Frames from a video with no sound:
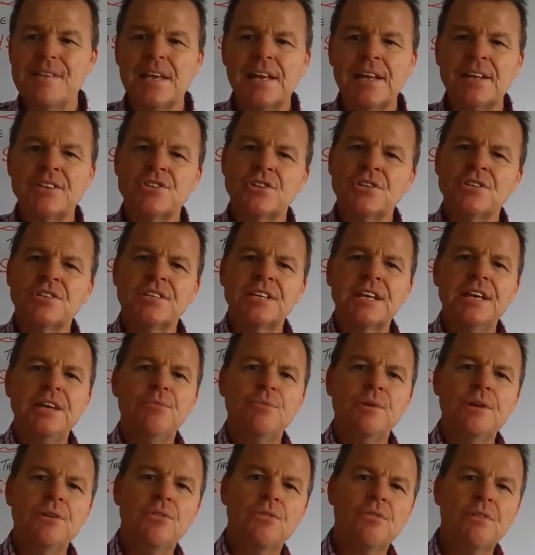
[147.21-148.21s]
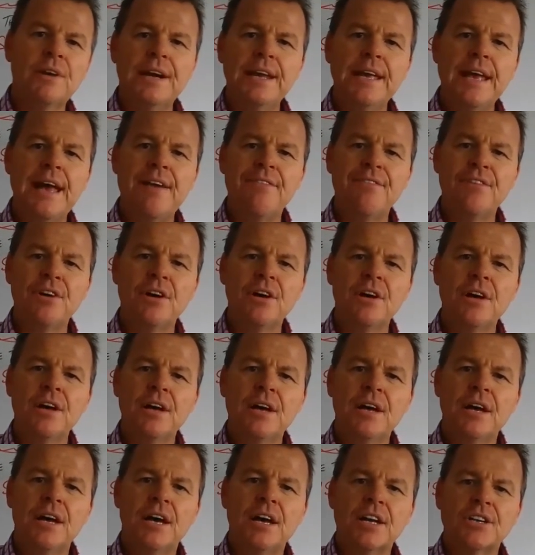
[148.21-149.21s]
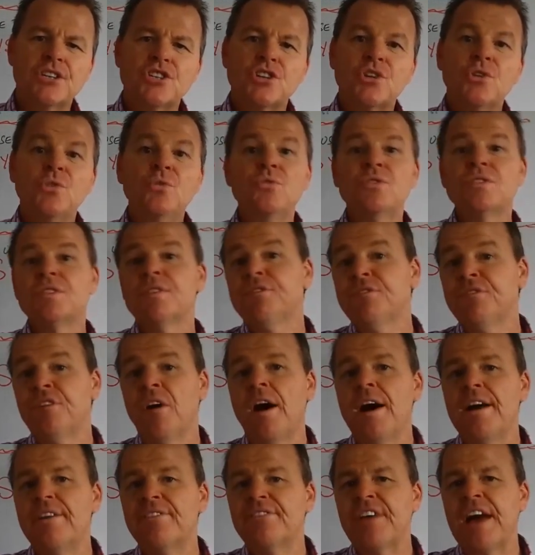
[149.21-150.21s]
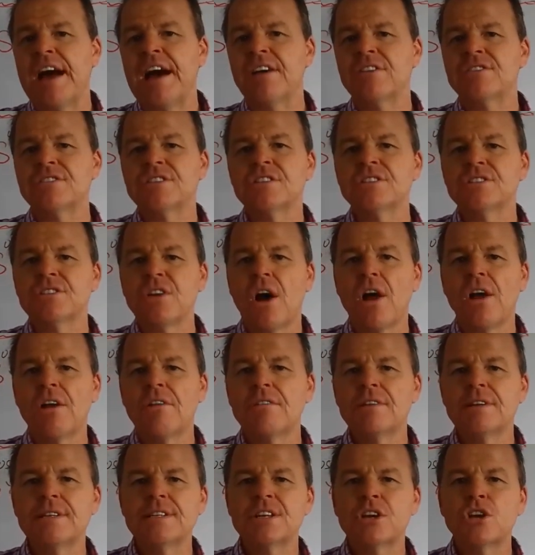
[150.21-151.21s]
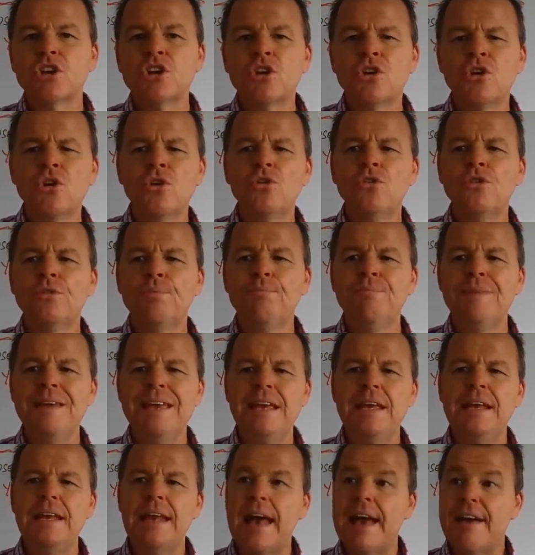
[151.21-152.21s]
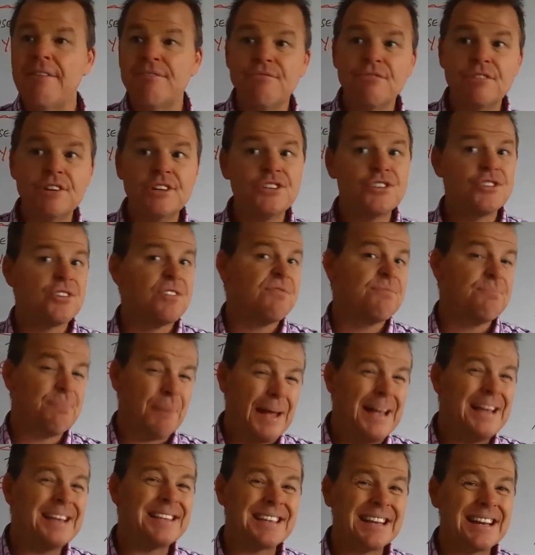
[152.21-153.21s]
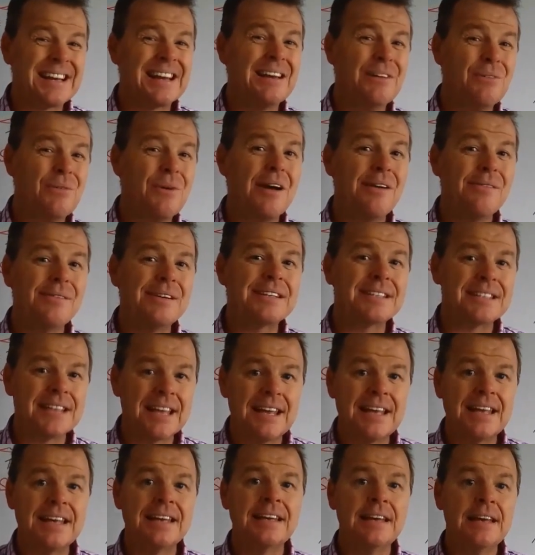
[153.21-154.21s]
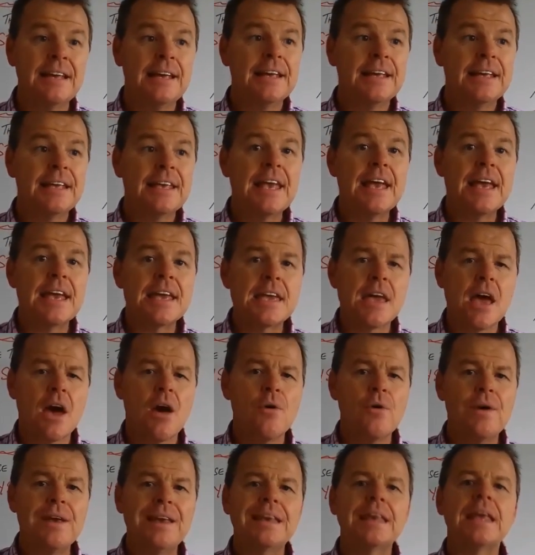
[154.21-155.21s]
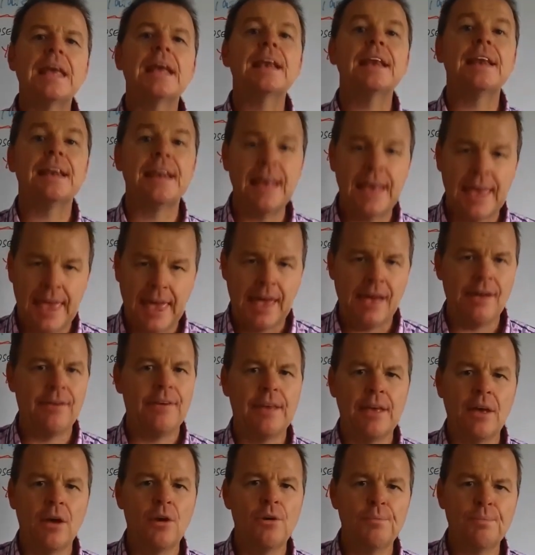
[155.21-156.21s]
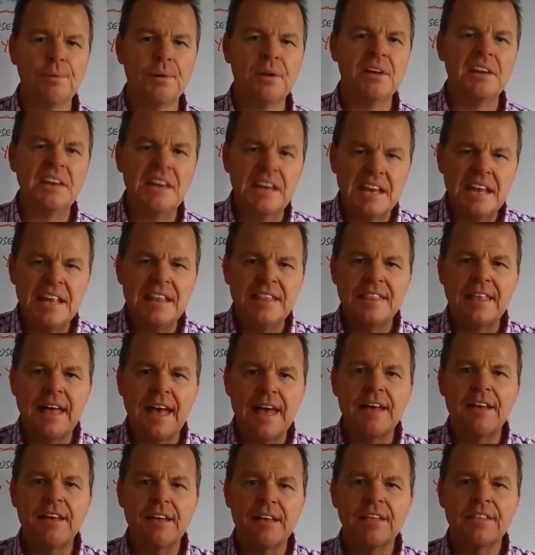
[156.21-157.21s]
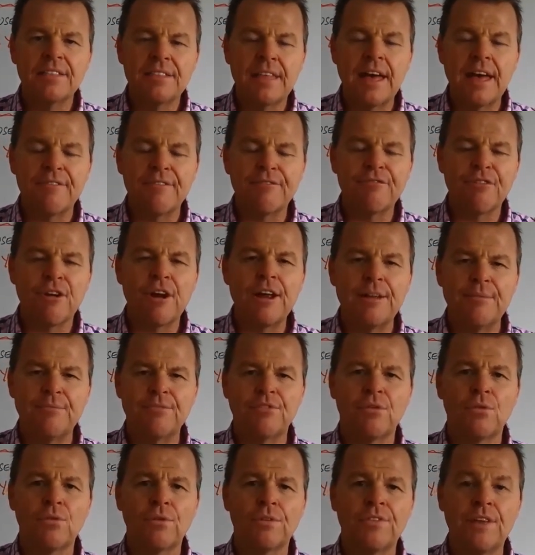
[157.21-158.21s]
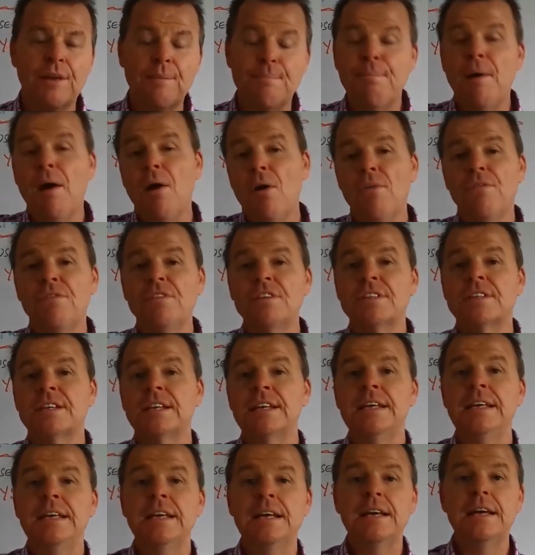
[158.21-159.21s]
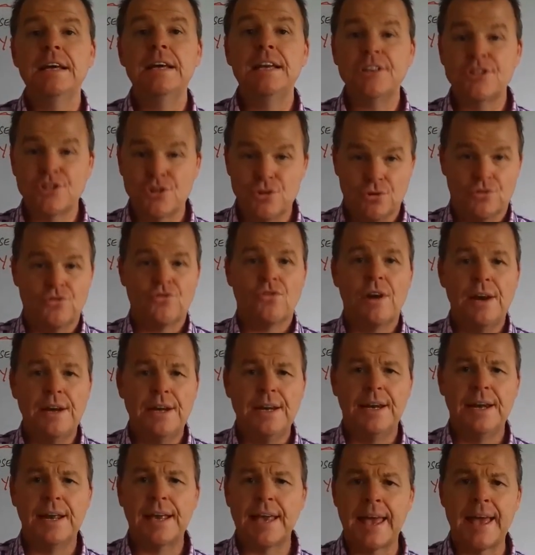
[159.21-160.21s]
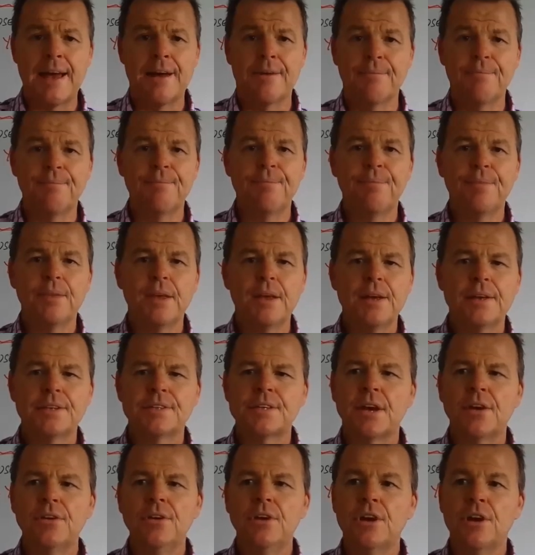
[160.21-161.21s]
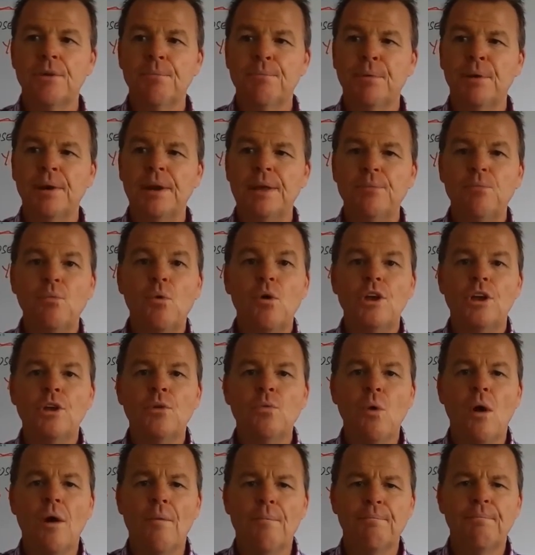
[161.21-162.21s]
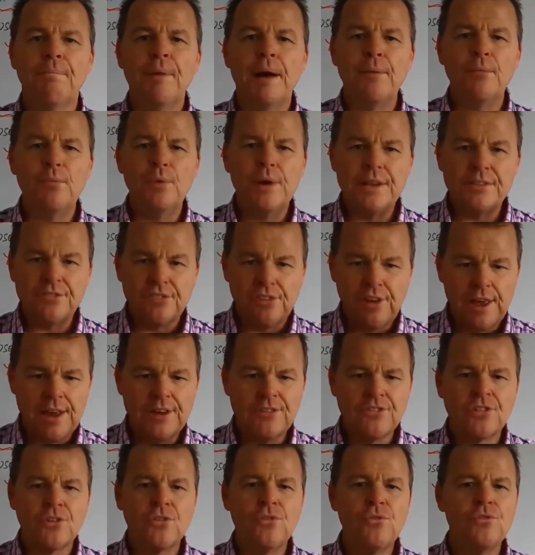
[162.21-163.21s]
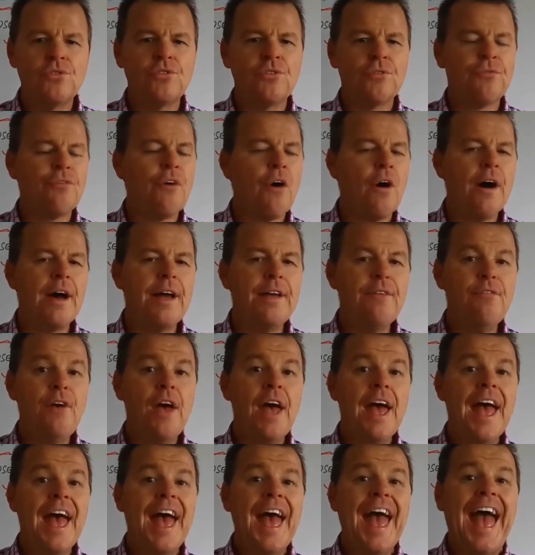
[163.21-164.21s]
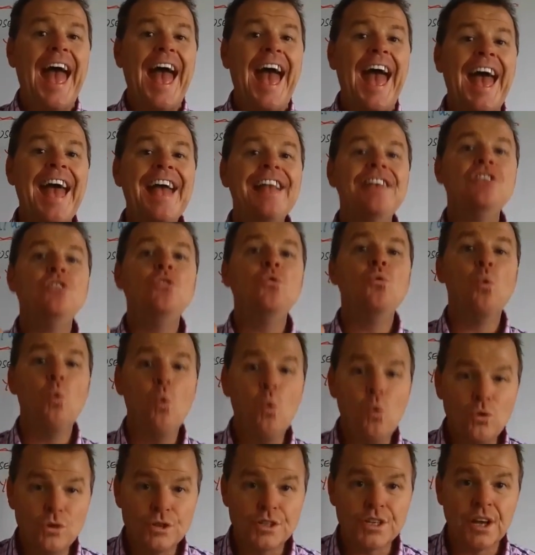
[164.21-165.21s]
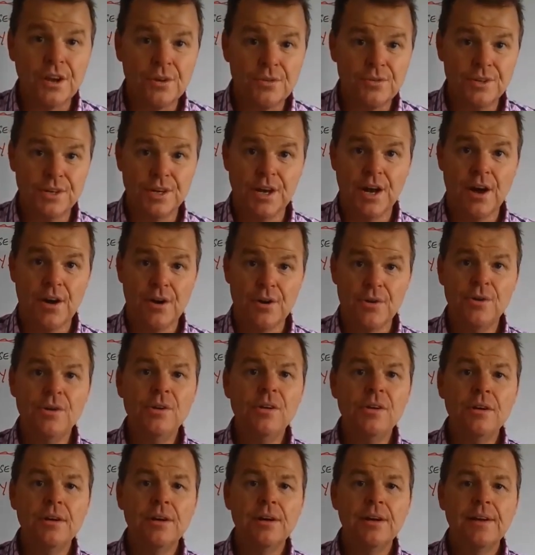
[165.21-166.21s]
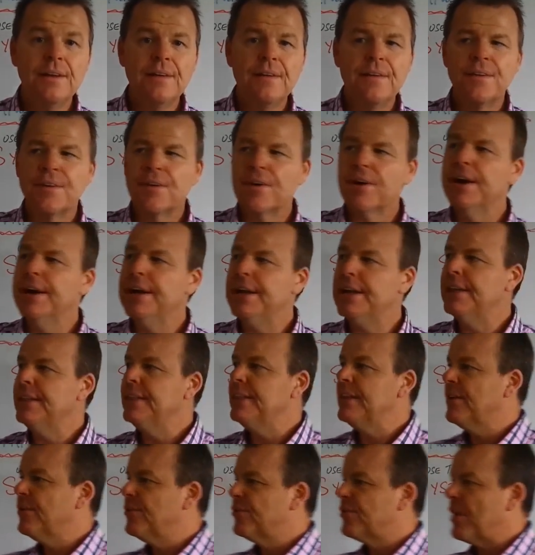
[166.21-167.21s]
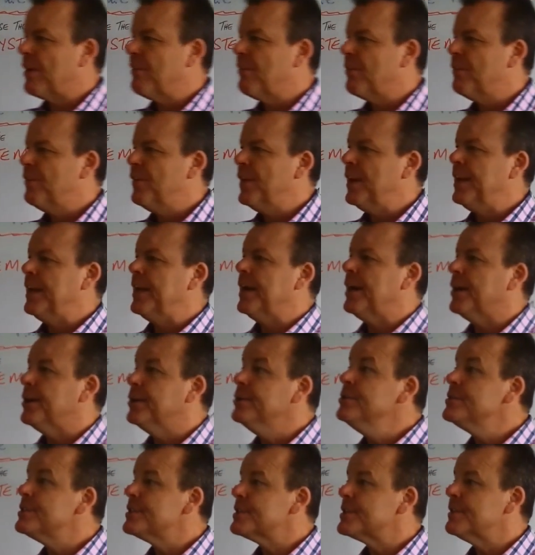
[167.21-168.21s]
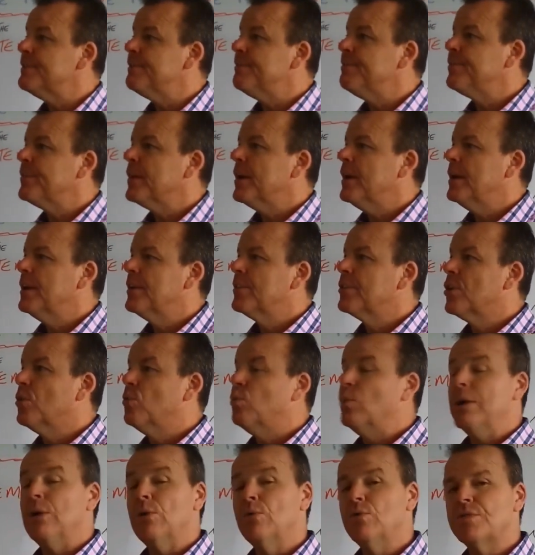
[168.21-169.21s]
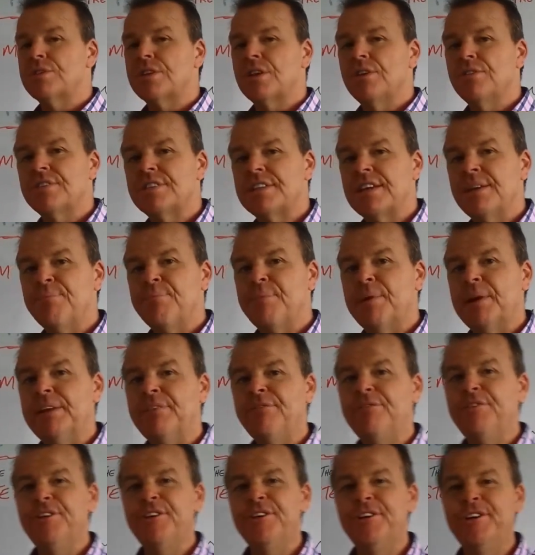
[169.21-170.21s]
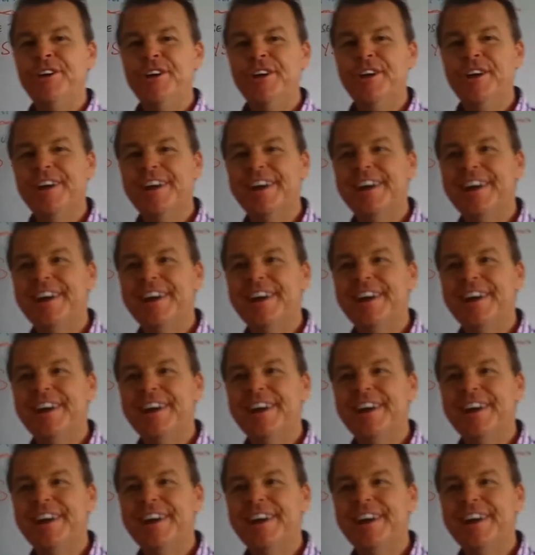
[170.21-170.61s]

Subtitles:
As you see, we already have a $2,000 to $5,000 is a good mean average of basically where we're saying get going, get an account opened in that frame sort of thing. But obviously, it's your trading account, so you can put in what you want. But we're saying 2 to 5, and you also know, right, in those other videos that we also said, but if you're